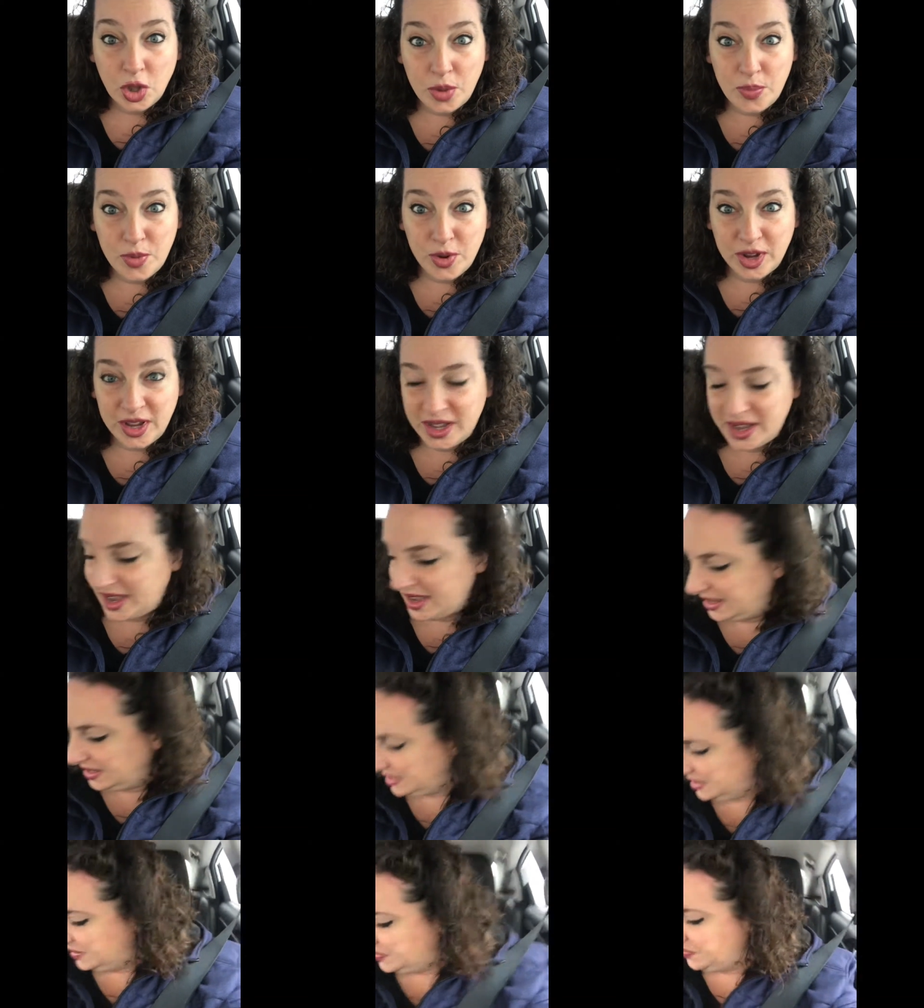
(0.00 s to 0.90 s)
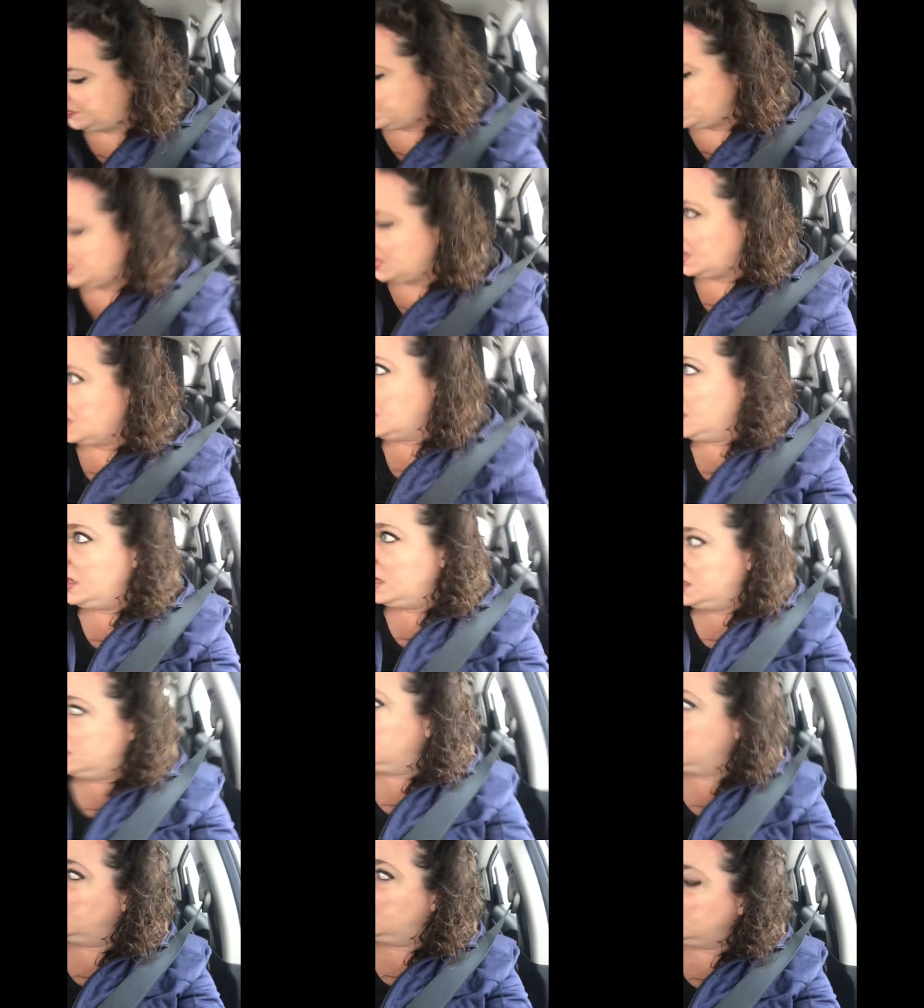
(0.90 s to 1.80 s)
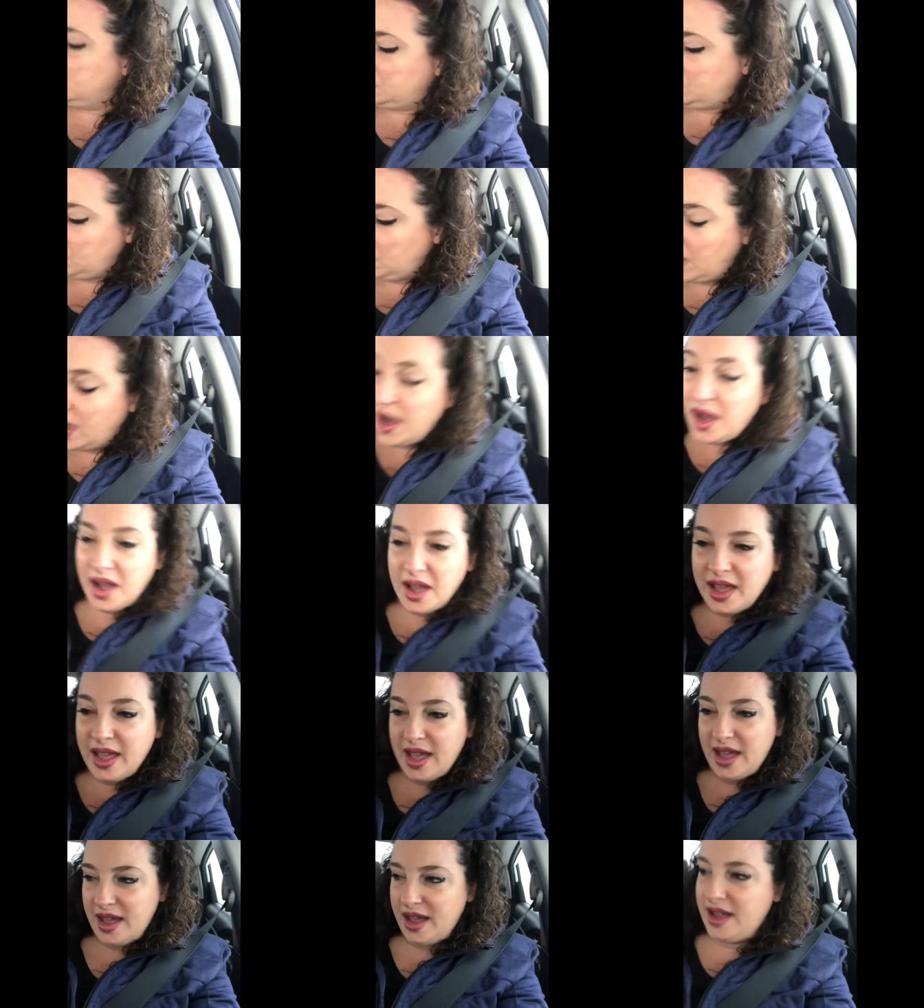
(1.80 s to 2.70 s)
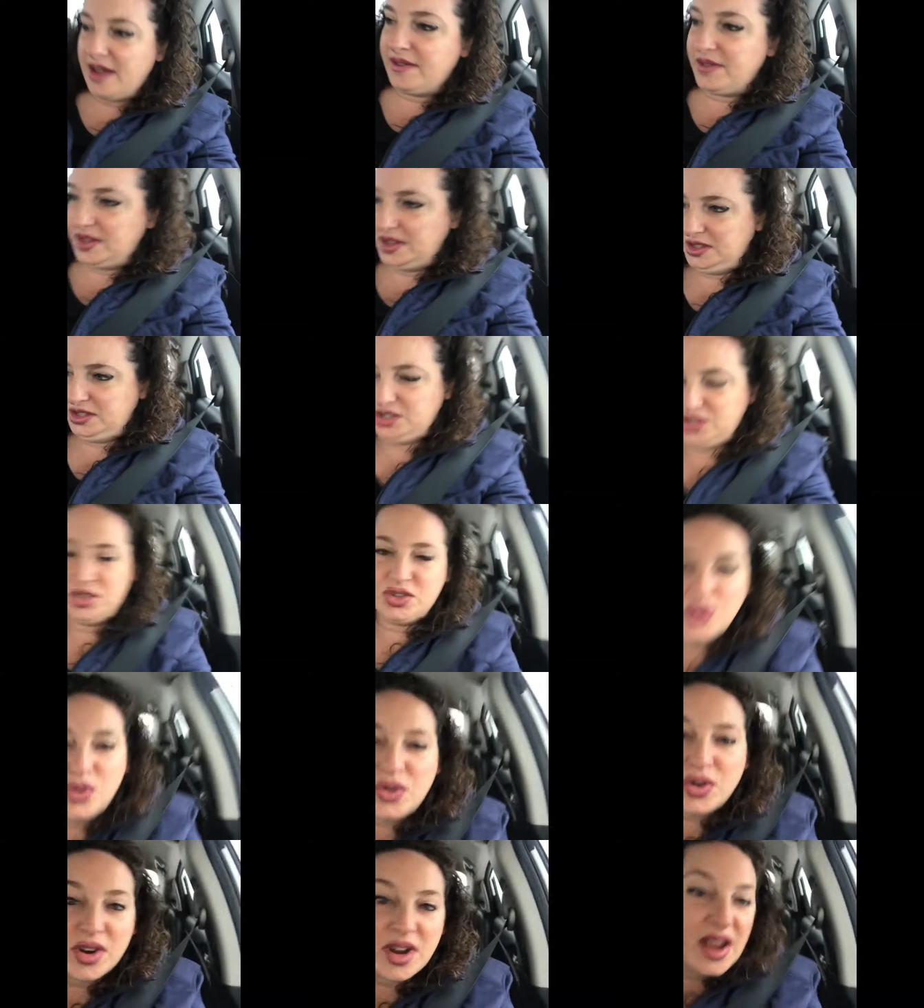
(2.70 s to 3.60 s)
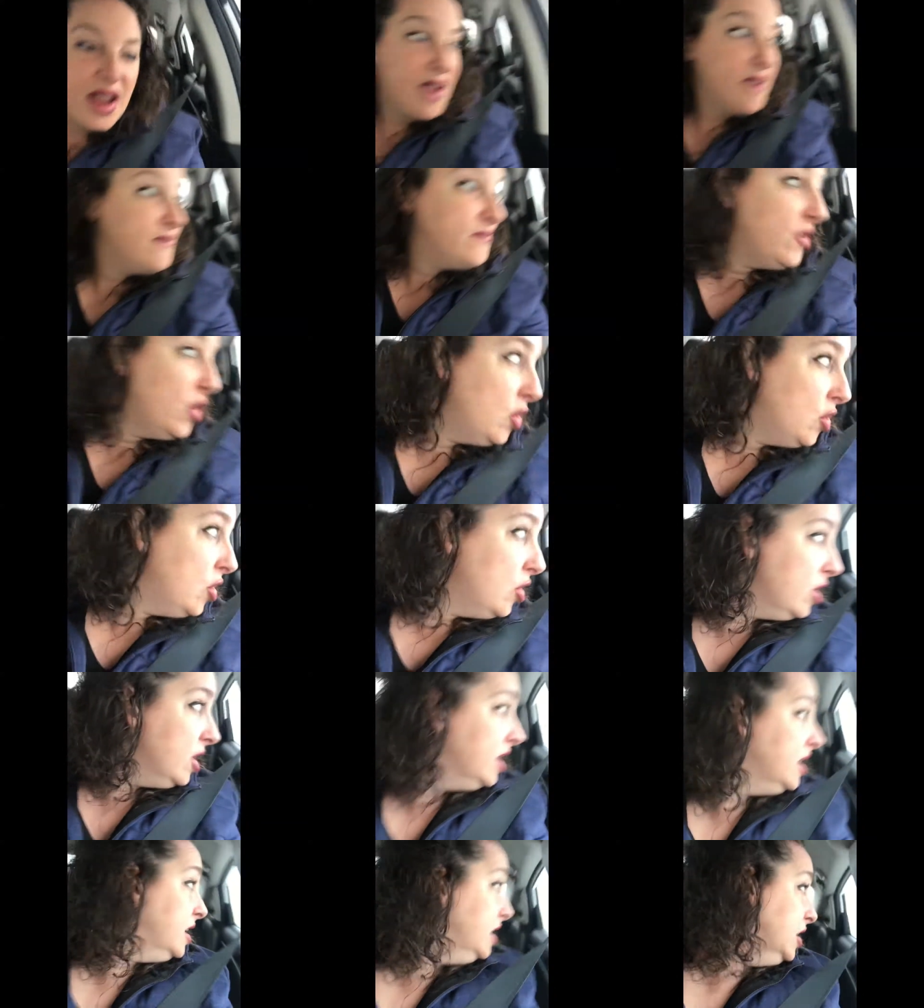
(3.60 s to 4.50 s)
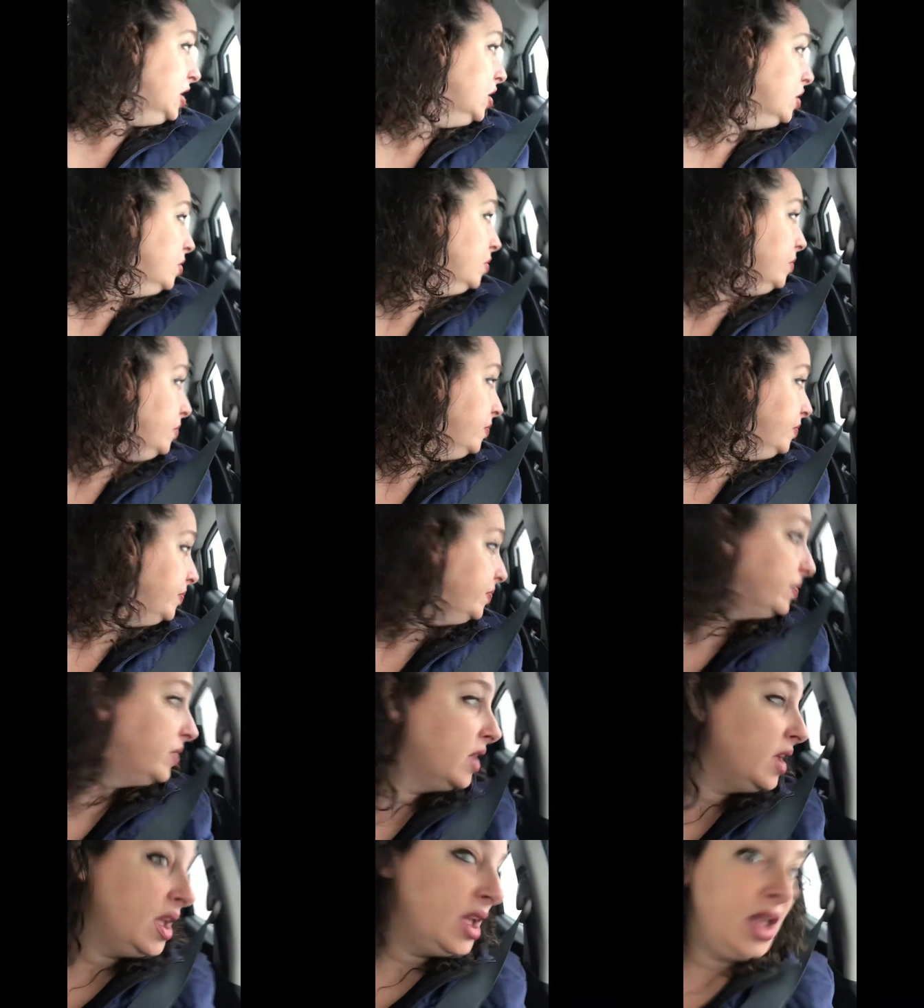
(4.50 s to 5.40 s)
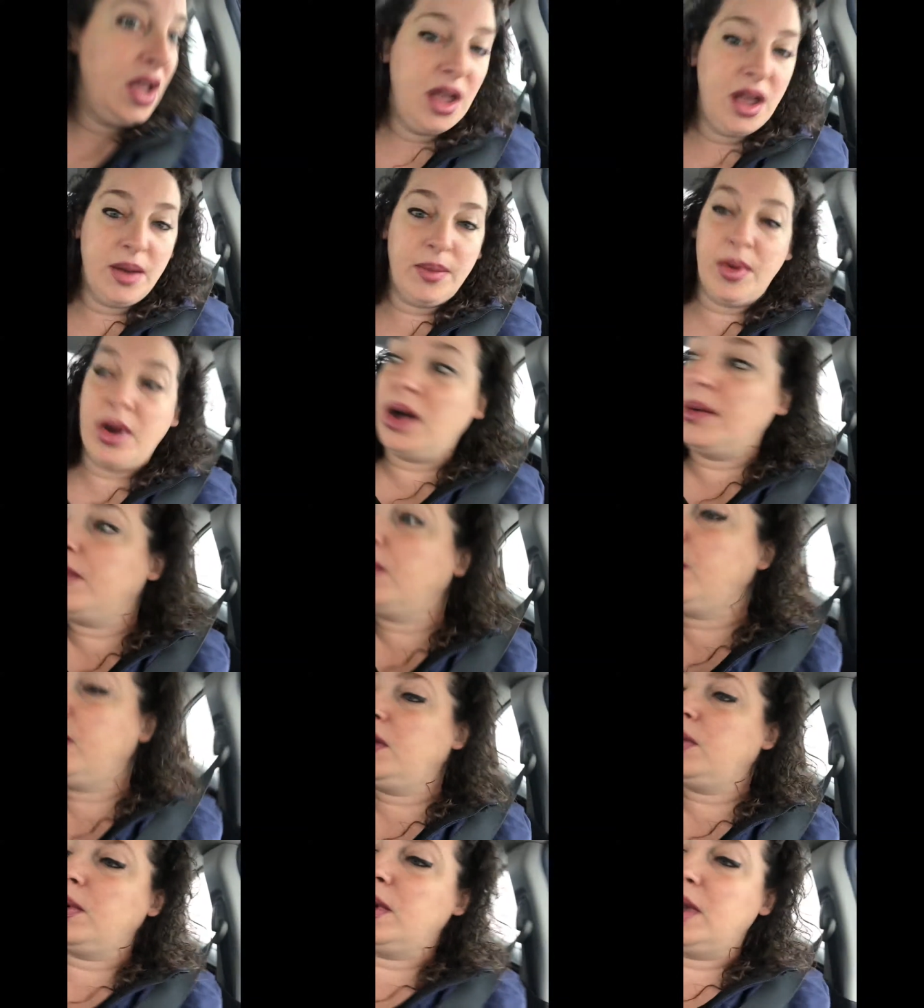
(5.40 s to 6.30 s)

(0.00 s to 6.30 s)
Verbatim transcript: Good morning, guys. Do I have a story for you? On my way to